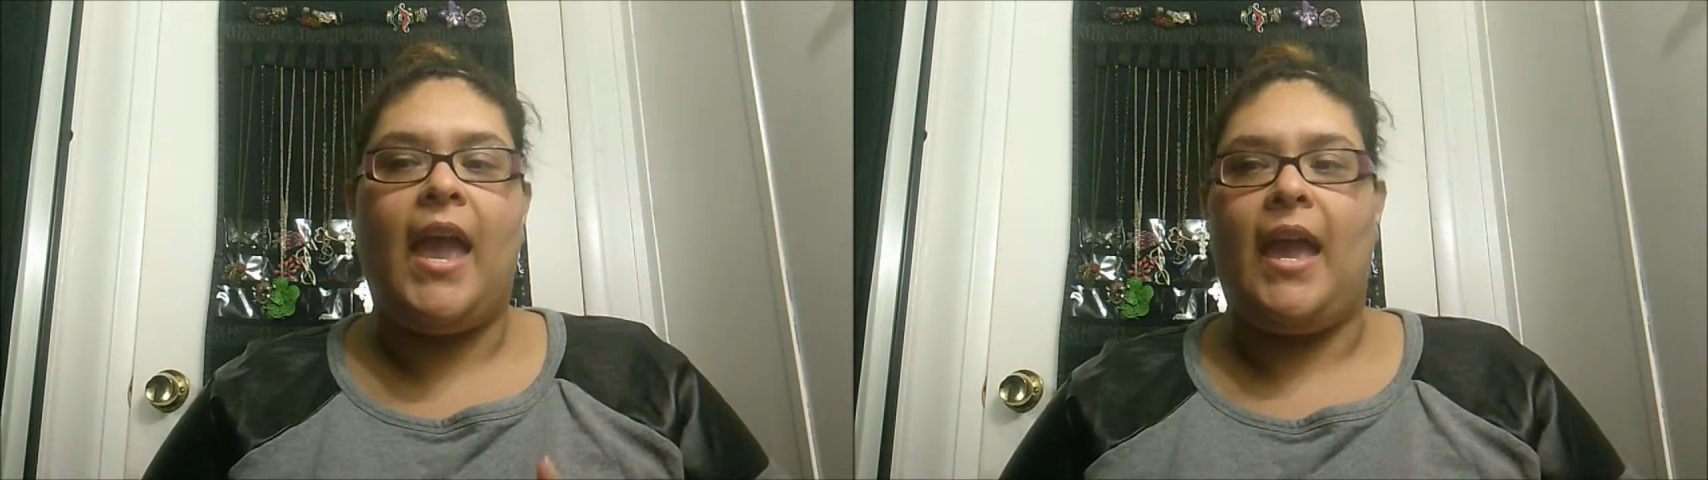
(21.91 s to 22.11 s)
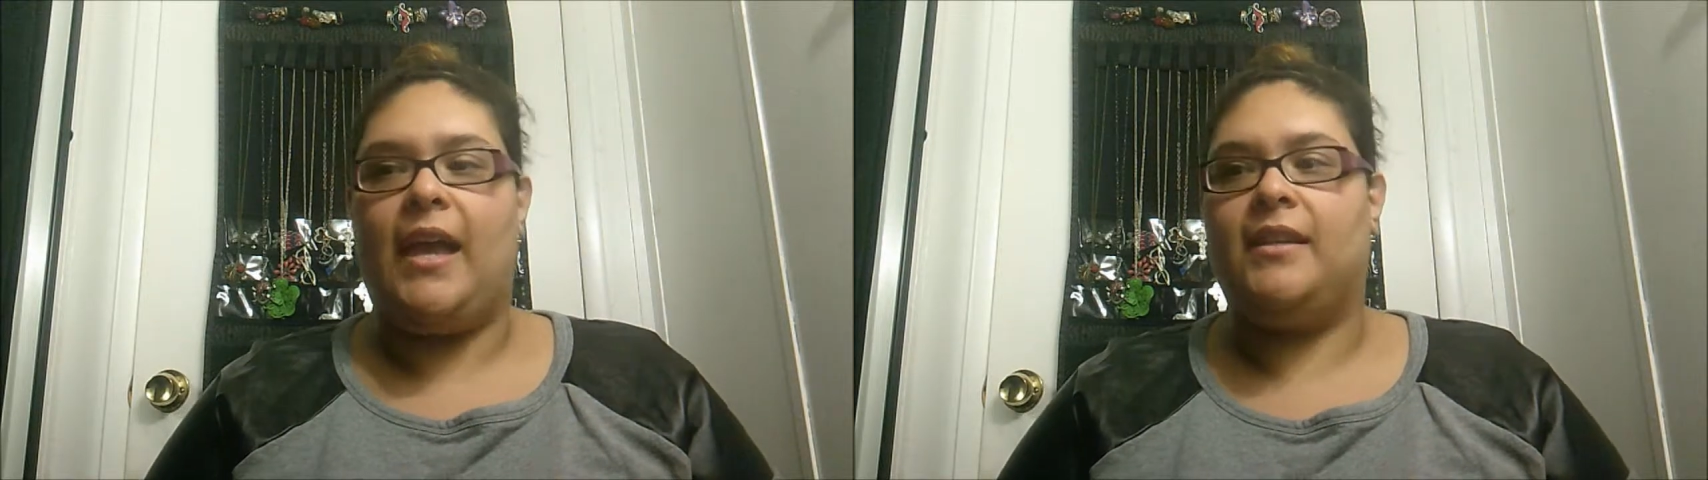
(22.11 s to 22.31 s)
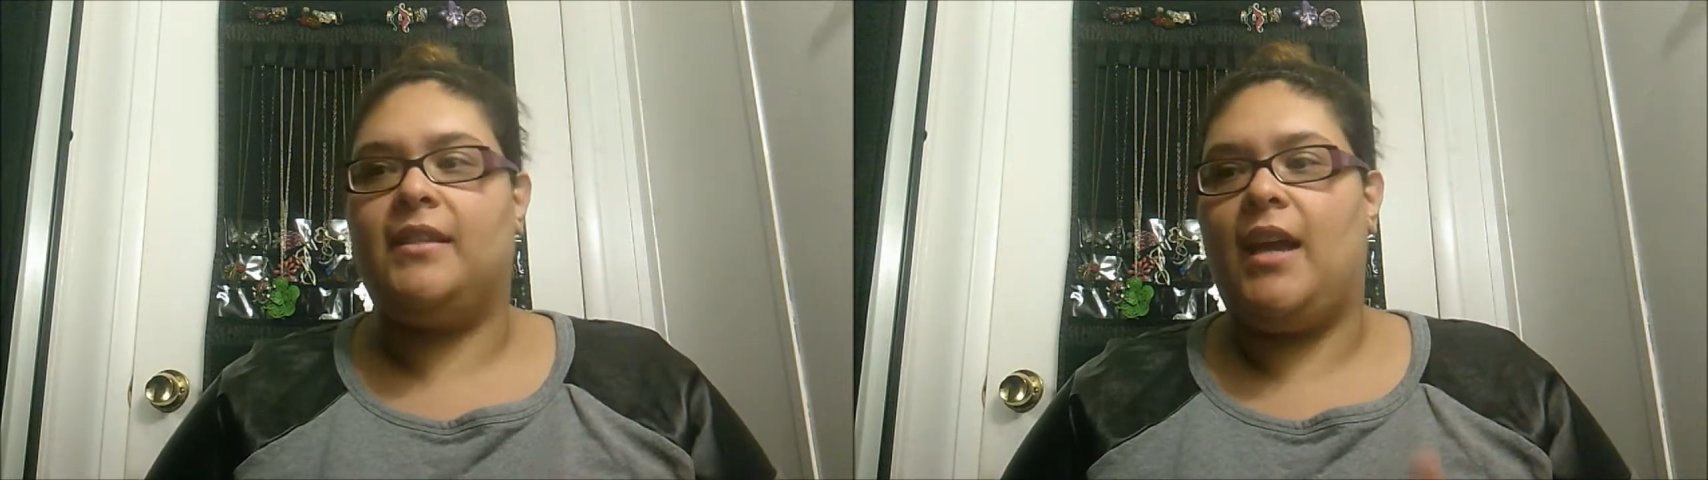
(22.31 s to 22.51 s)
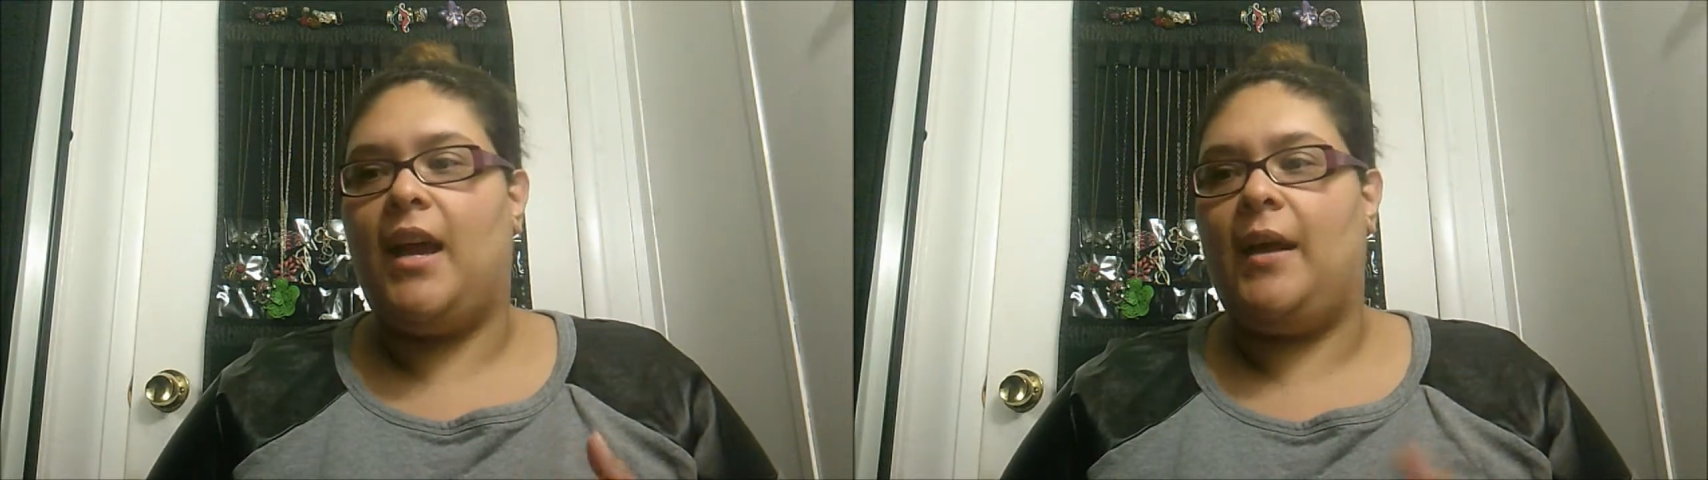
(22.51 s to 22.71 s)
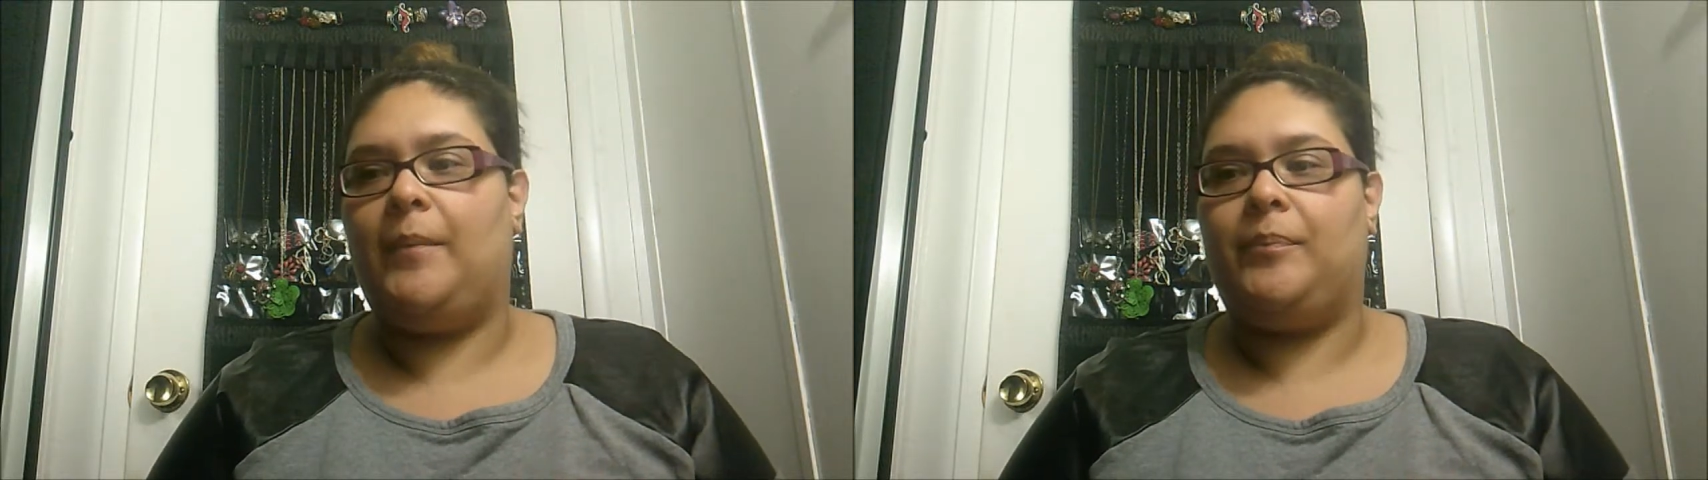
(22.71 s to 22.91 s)
and
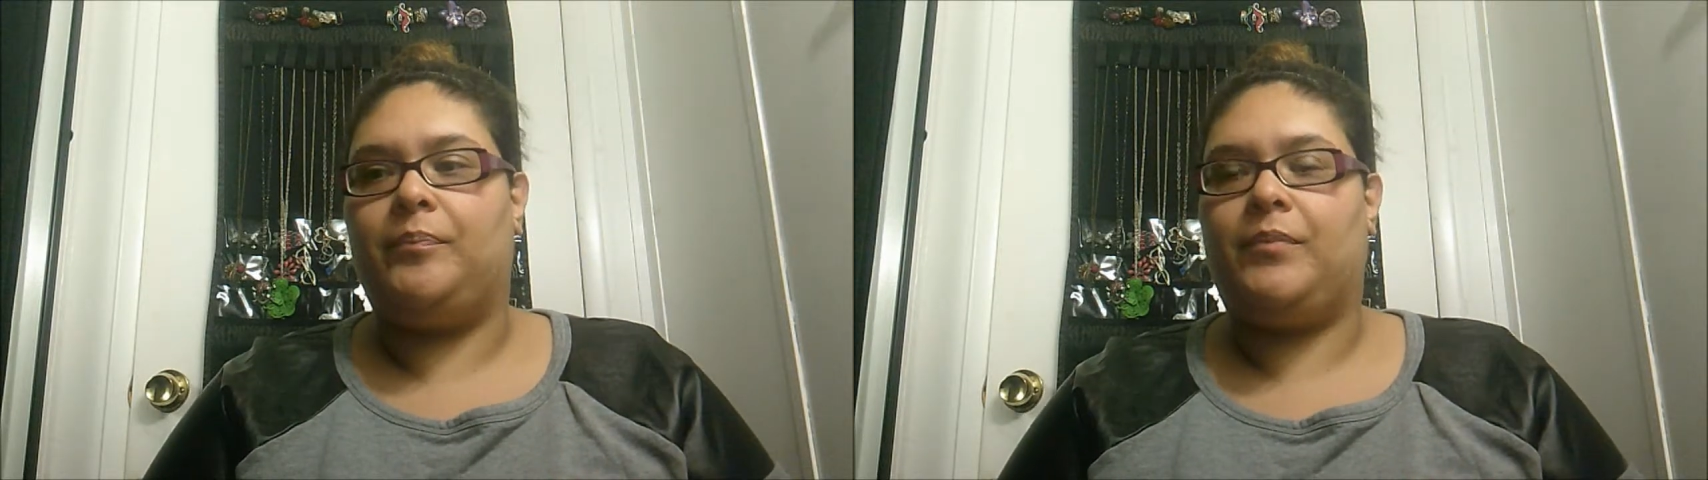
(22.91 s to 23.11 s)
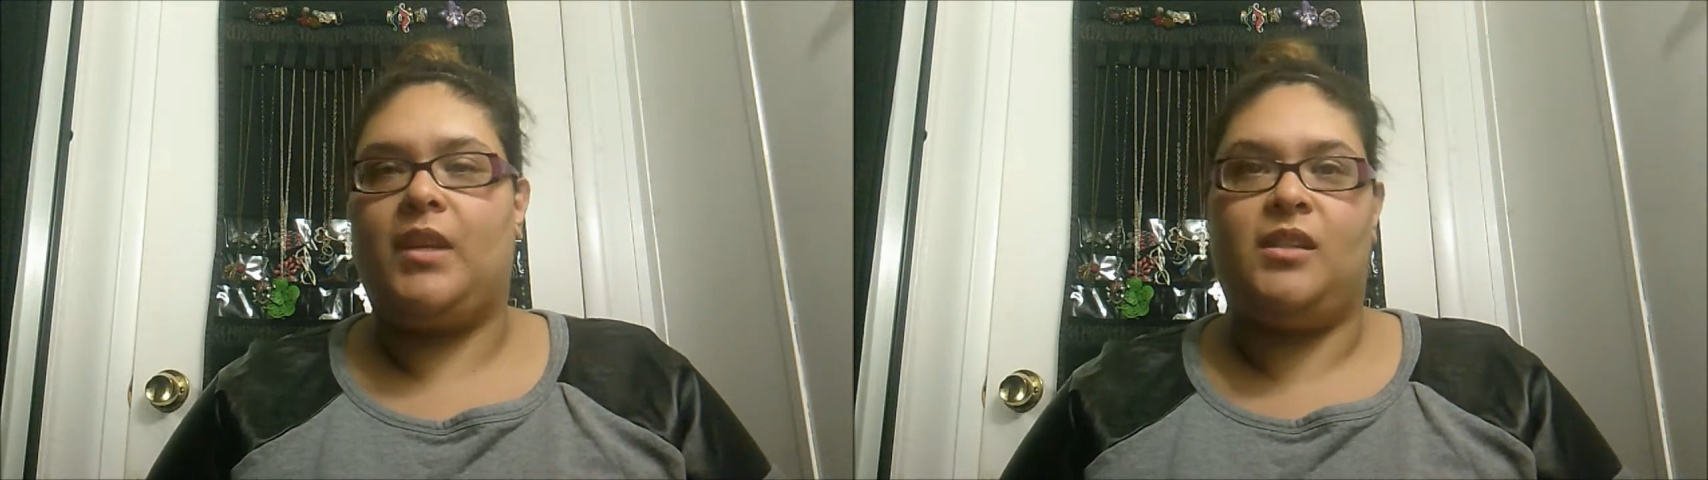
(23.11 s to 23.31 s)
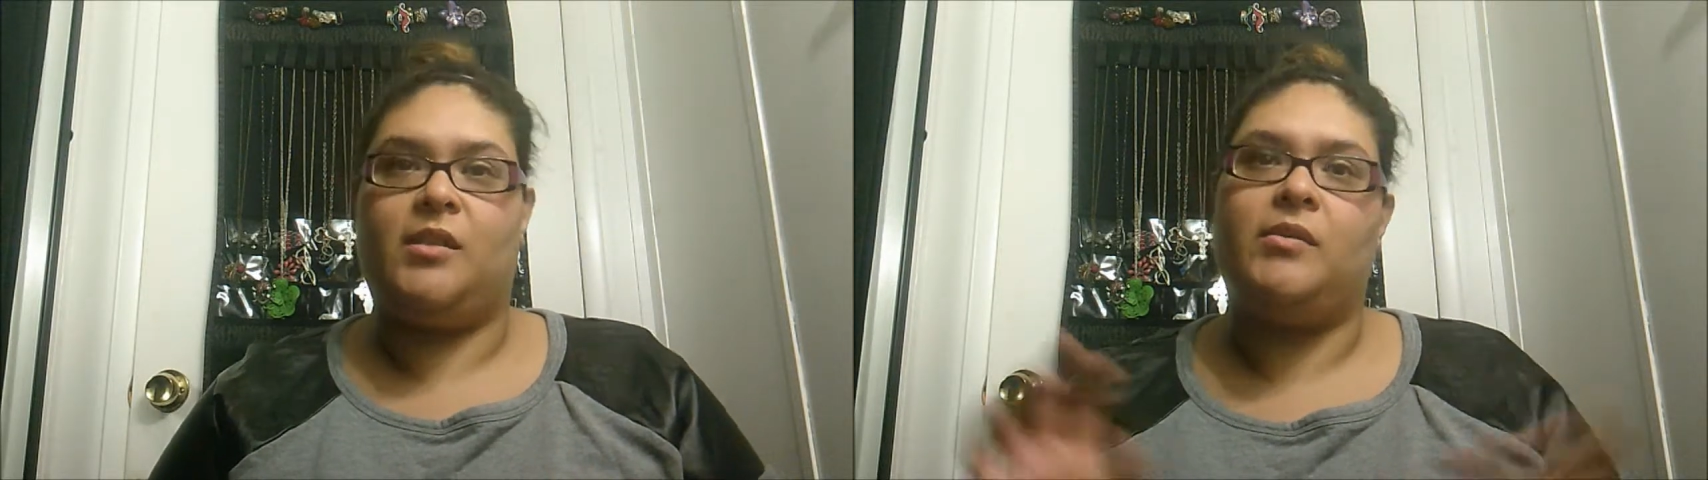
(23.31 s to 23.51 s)
because